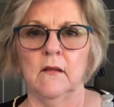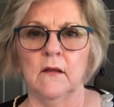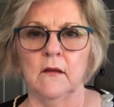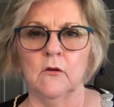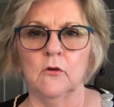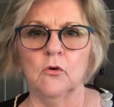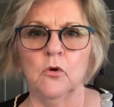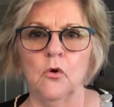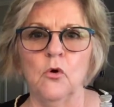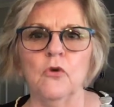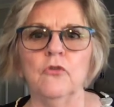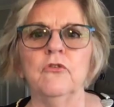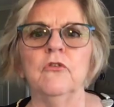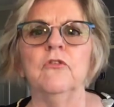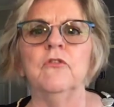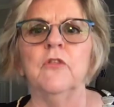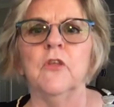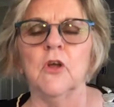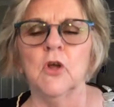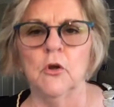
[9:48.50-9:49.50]

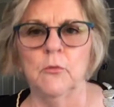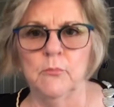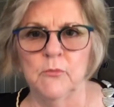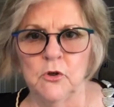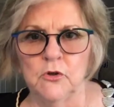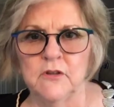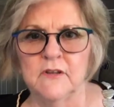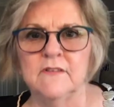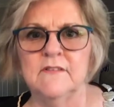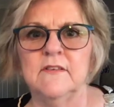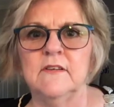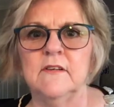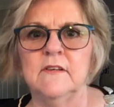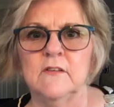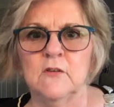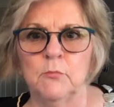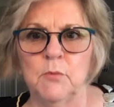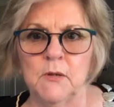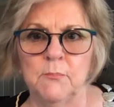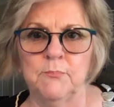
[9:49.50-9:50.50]
causes the community
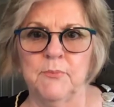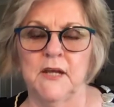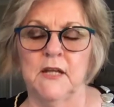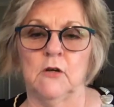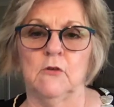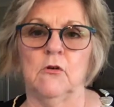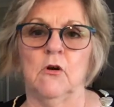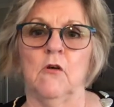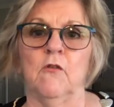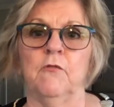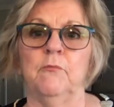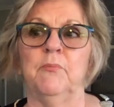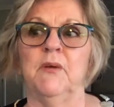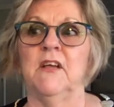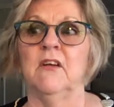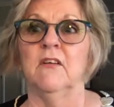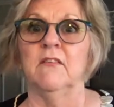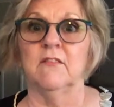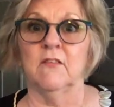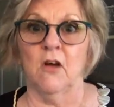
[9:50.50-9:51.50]
to be better off
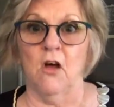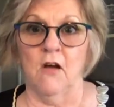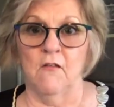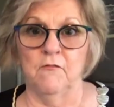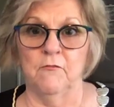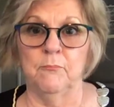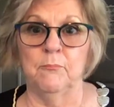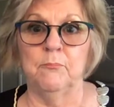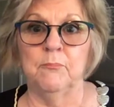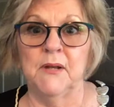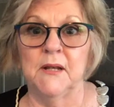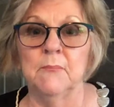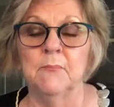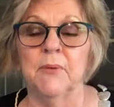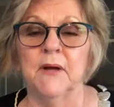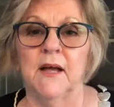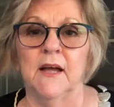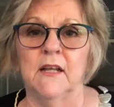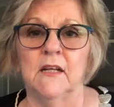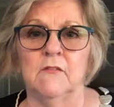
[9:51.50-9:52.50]
because I've been
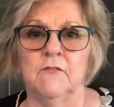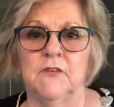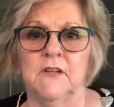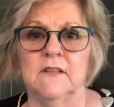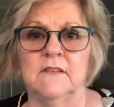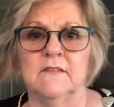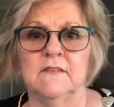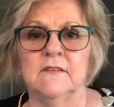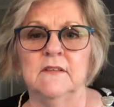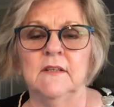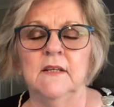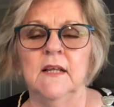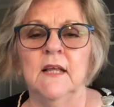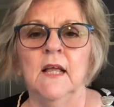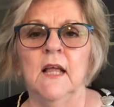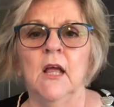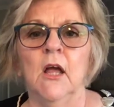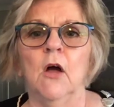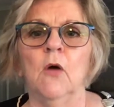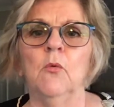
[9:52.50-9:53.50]
part of it.
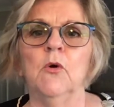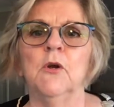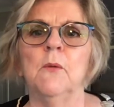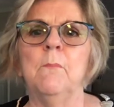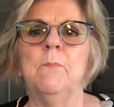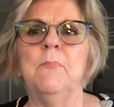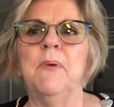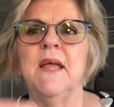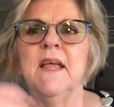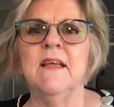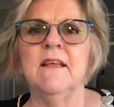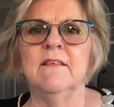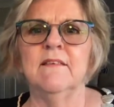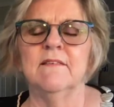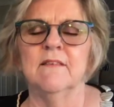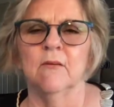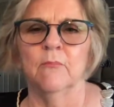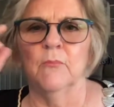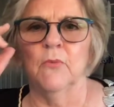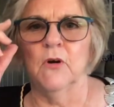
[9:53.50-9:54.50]
I want to be
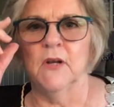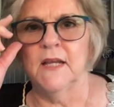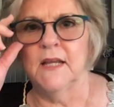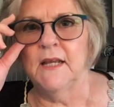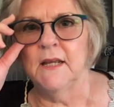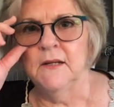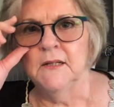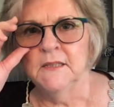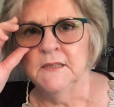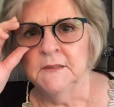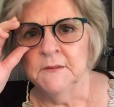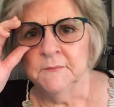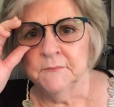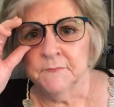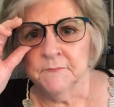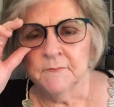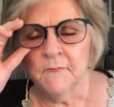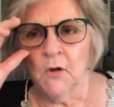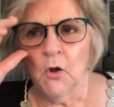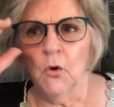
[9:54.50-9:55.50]
somebody
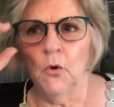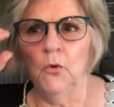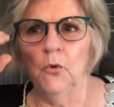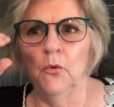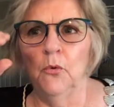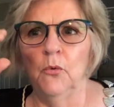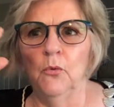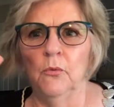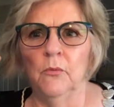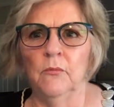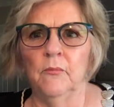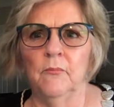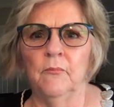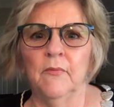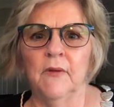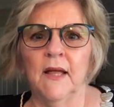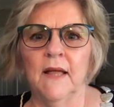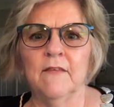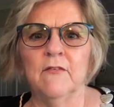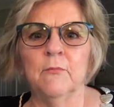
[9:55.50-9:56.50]
who
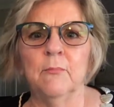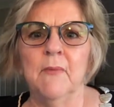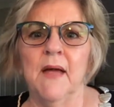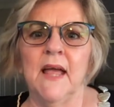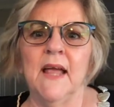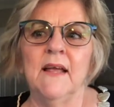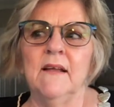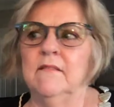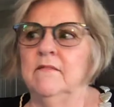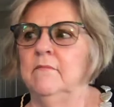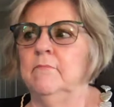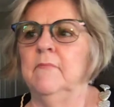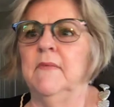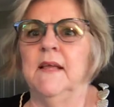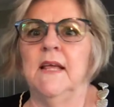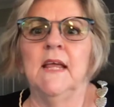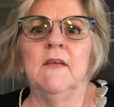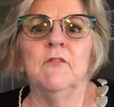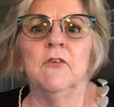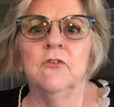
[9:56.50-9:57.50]
has made
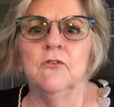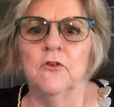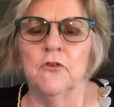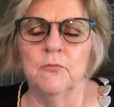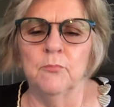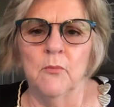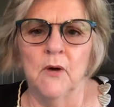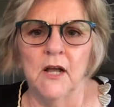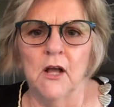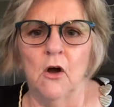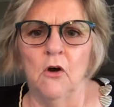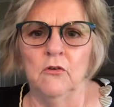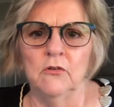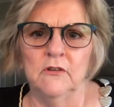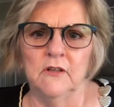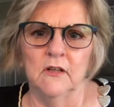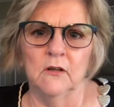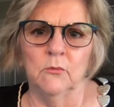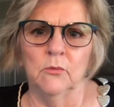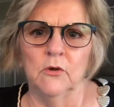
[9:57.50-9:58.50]
even just my own
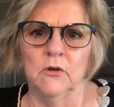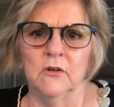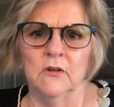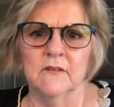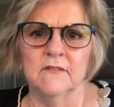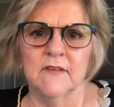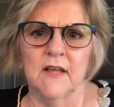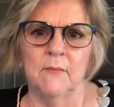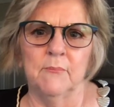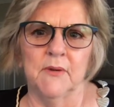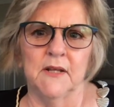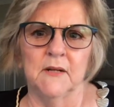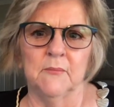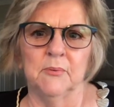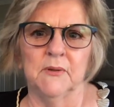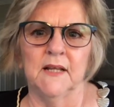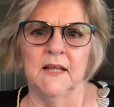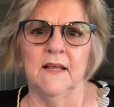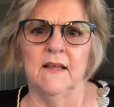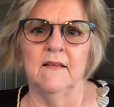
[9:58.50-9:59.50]
little world a better
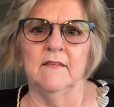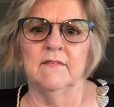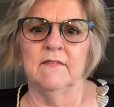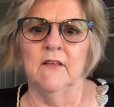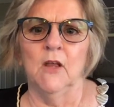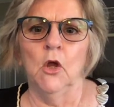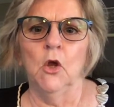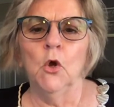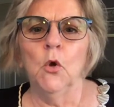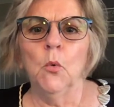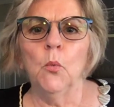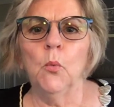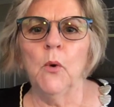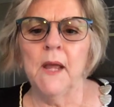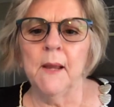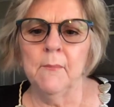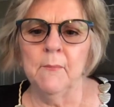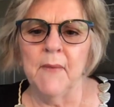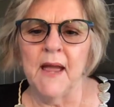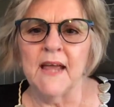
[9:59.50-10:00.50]
place.
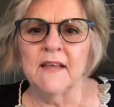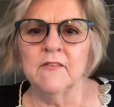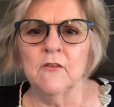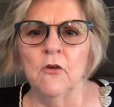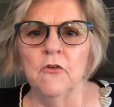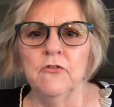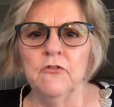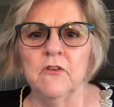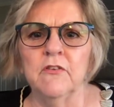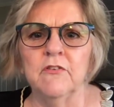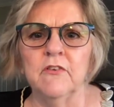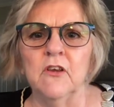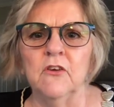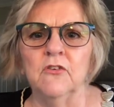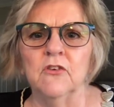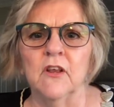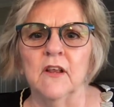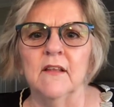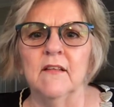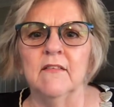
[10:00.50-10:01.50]
We make those
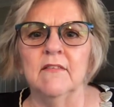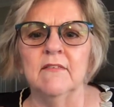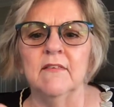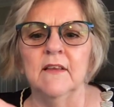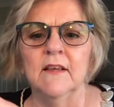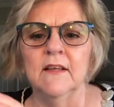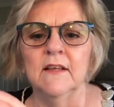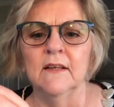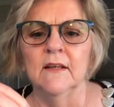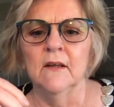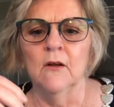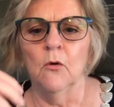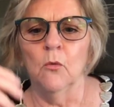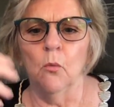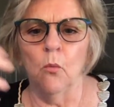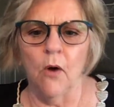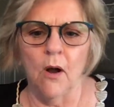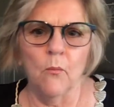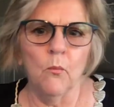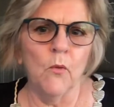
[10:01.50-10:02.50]
decisions
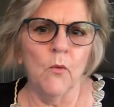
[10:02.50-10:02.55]
one